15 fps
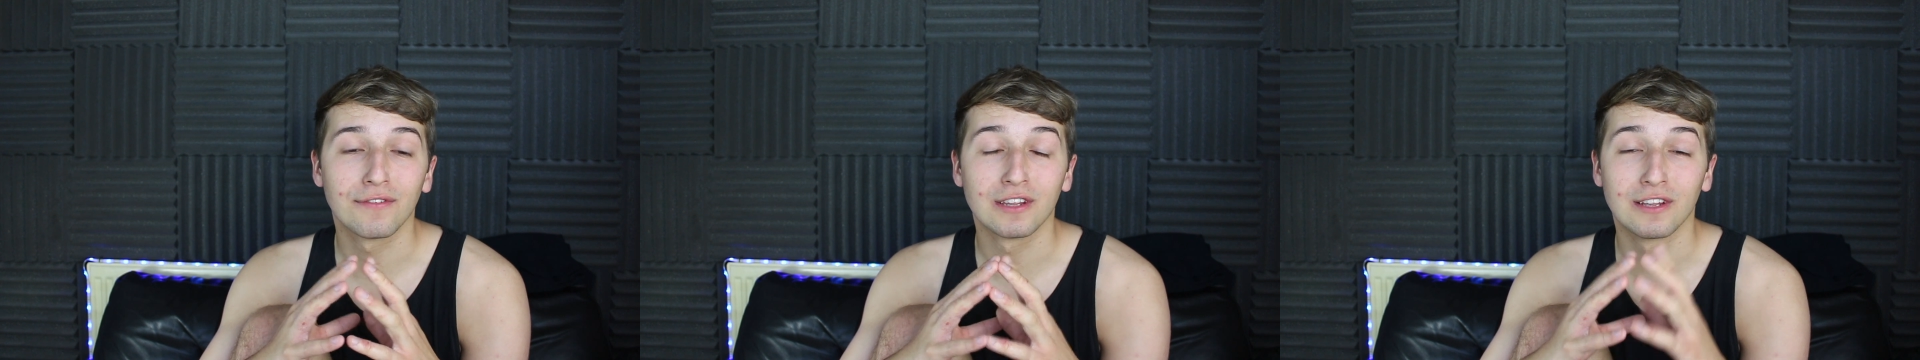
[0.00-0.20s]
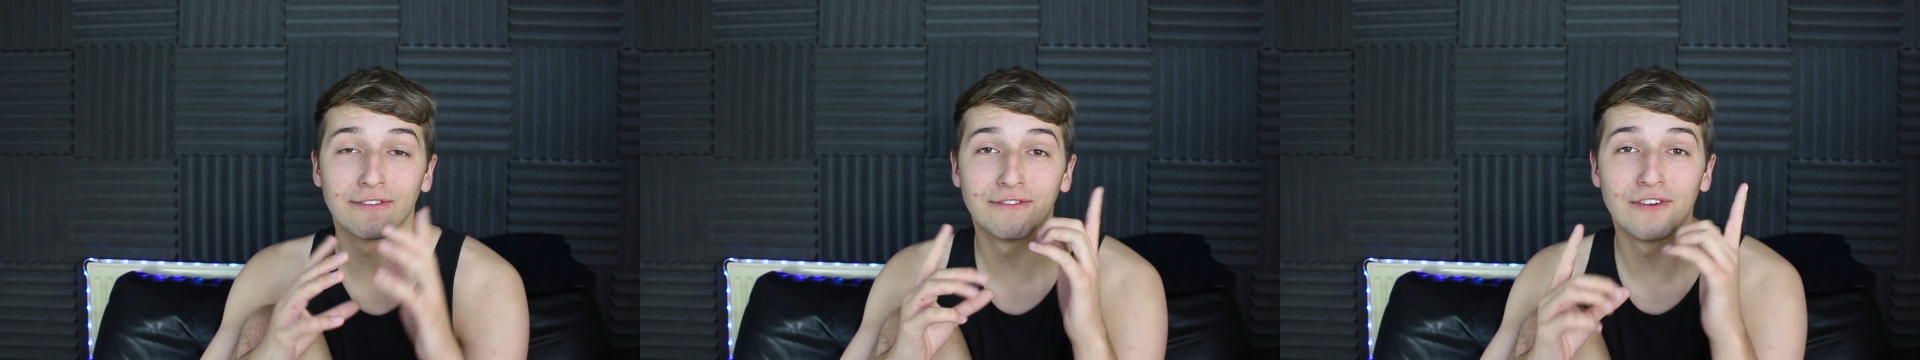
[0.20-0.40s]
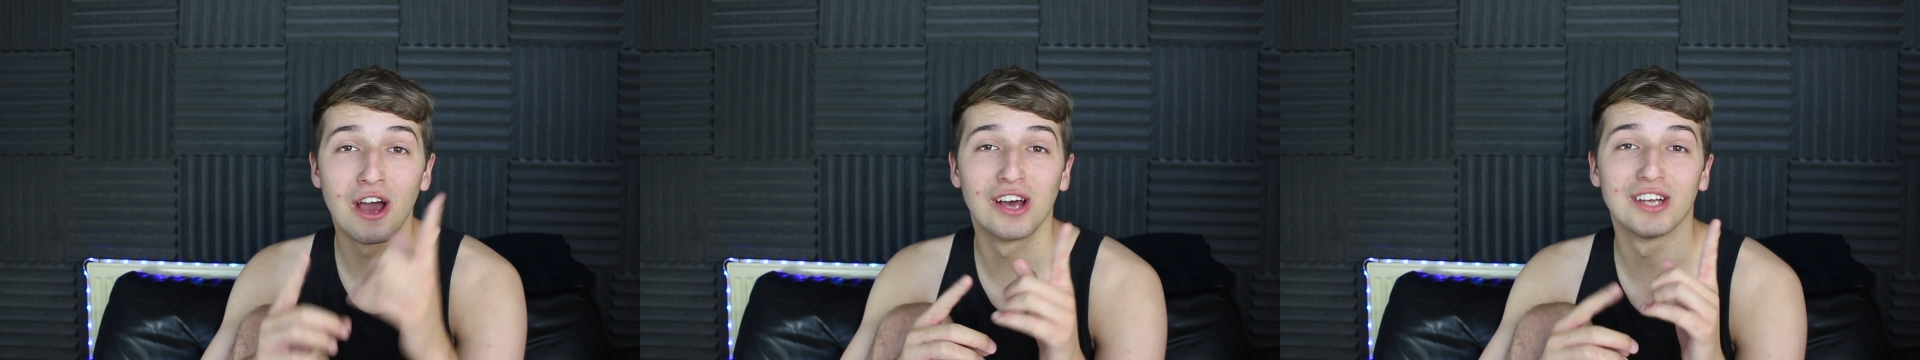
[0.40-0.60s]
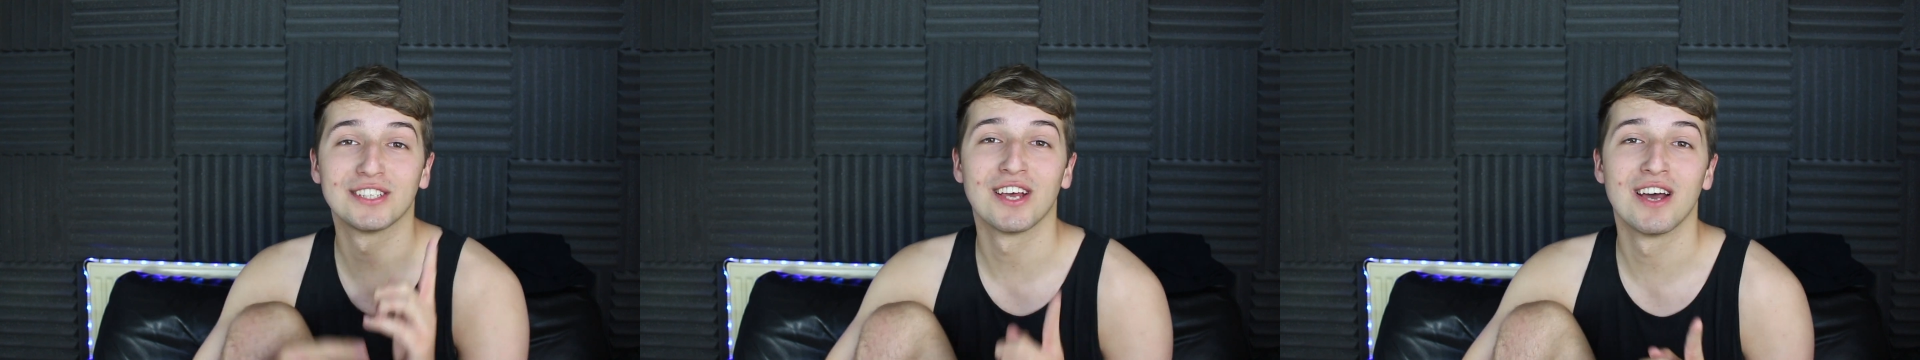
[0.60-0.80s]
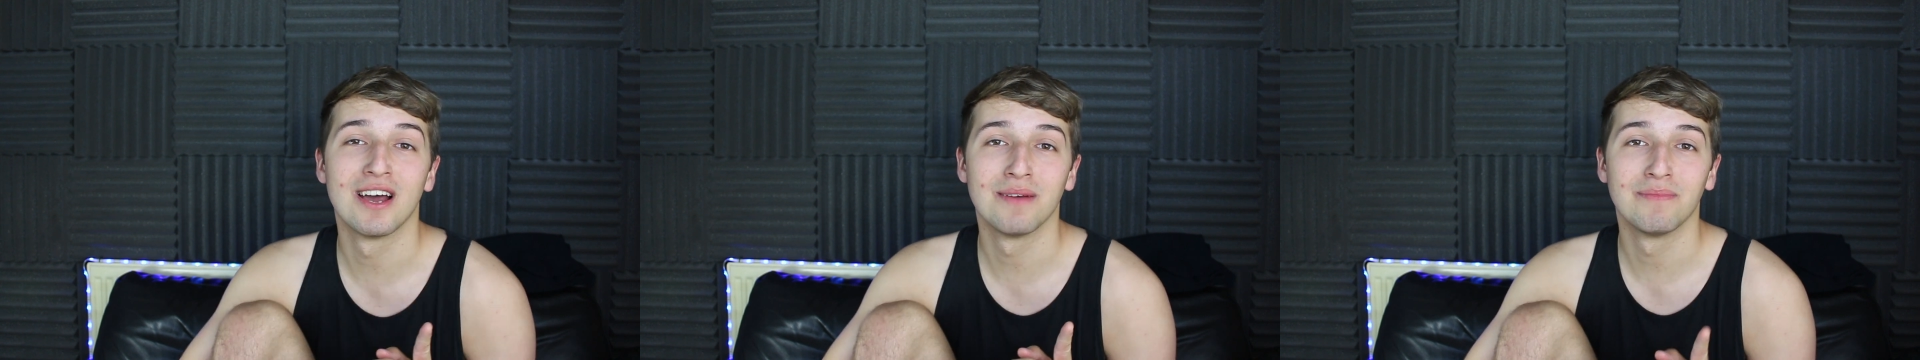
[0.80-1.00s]
for the first
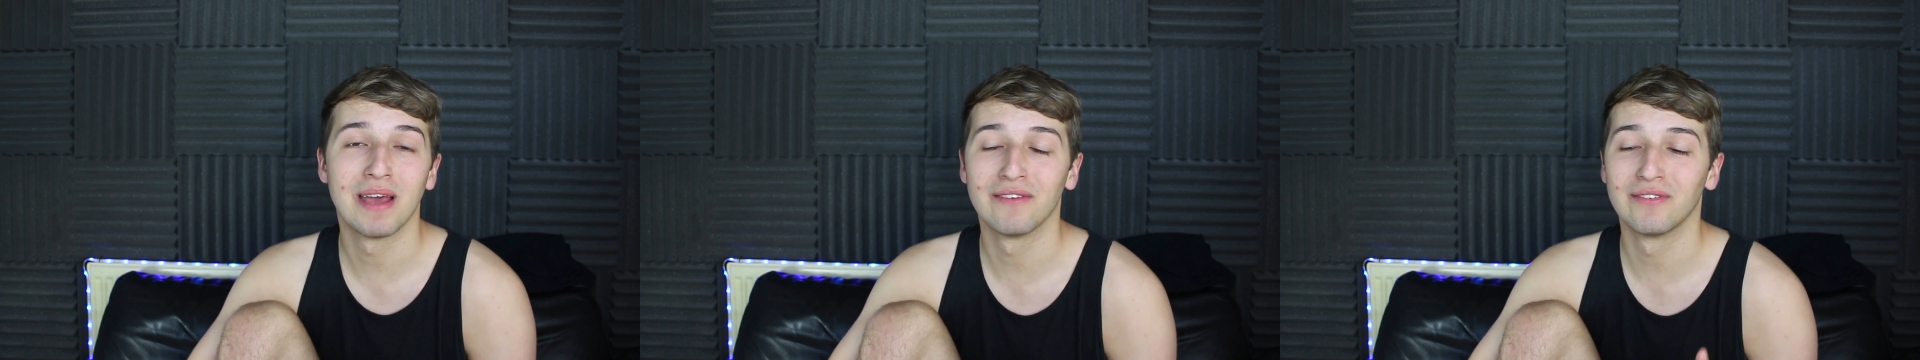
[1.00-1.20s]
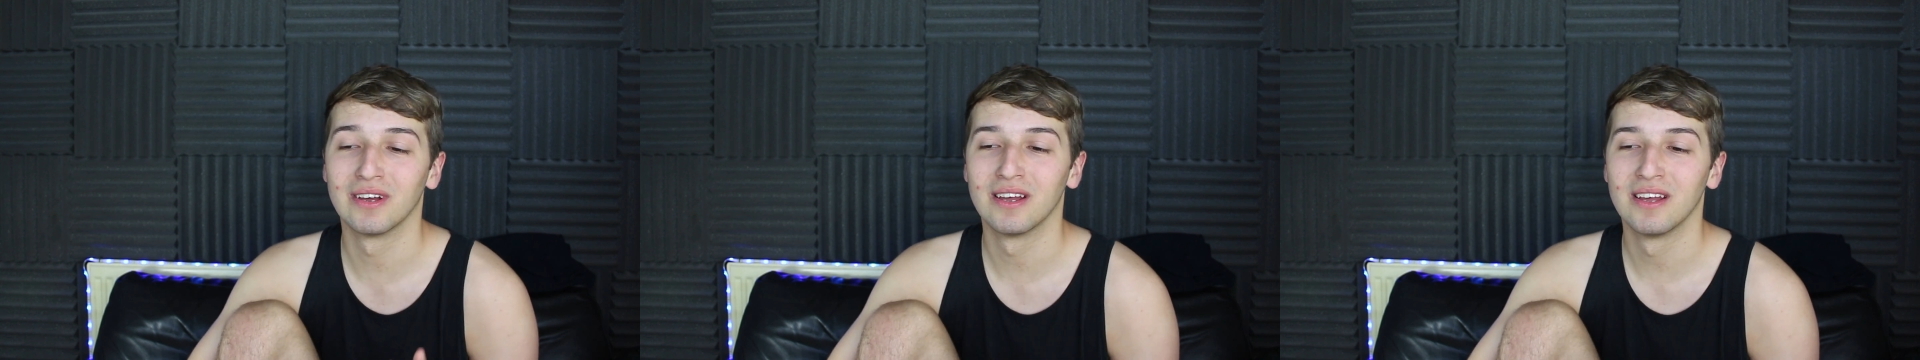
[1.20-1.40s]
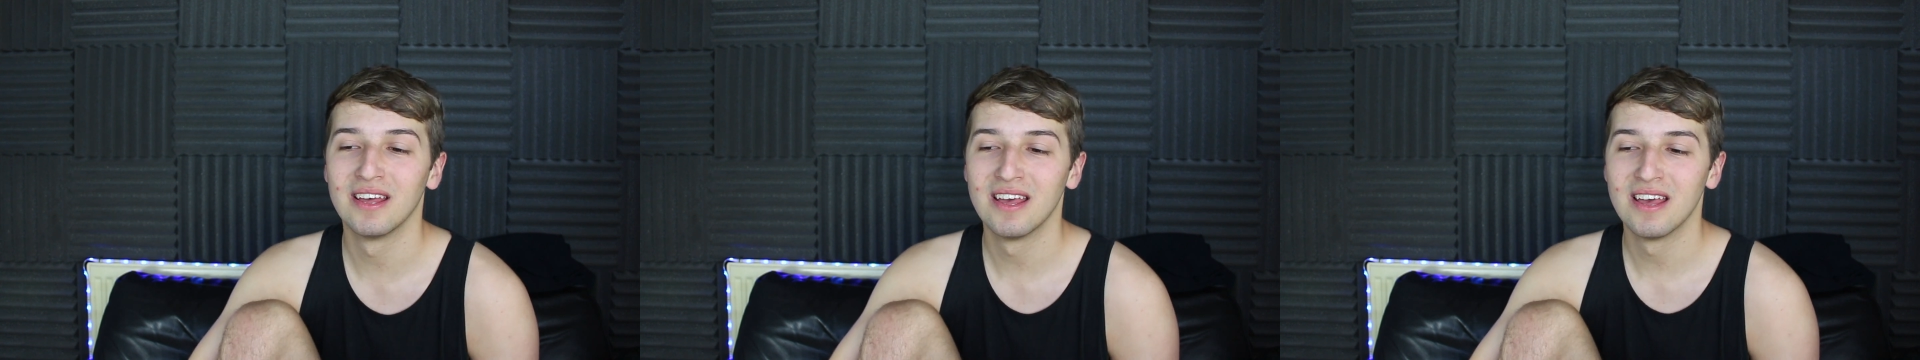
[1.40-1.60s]
time ever.